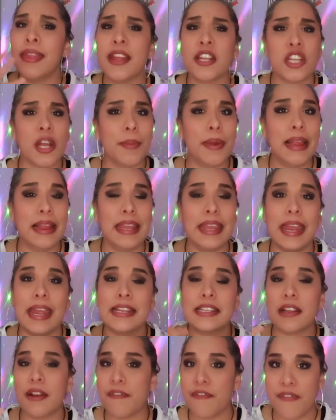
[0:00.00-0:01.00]
And then Tommy Lee
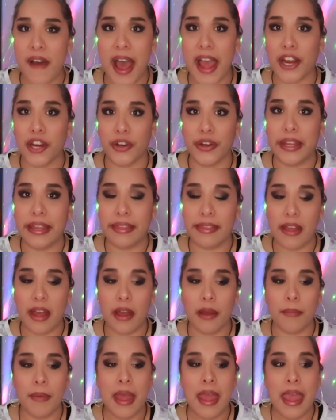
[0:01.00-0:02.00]
ends up firing
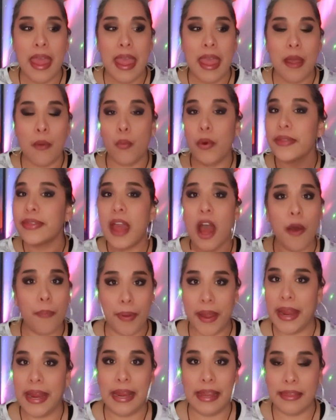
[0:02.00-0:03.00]
them without
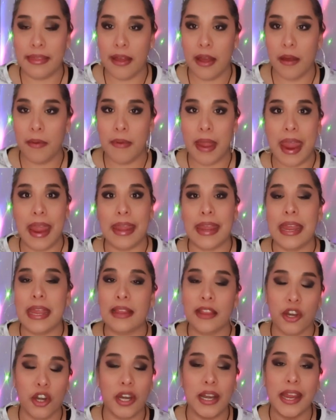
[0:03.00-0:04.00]
paying them, and he
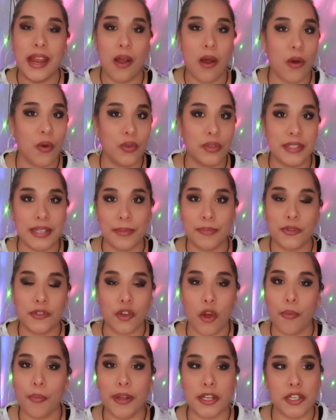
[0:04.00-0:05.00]
literally owes them
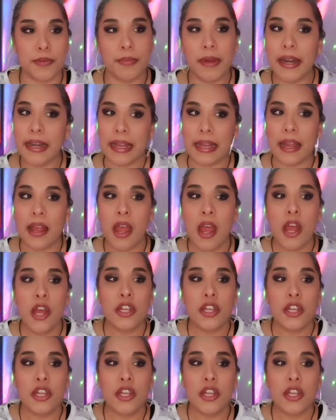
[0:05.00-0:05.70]
so much money.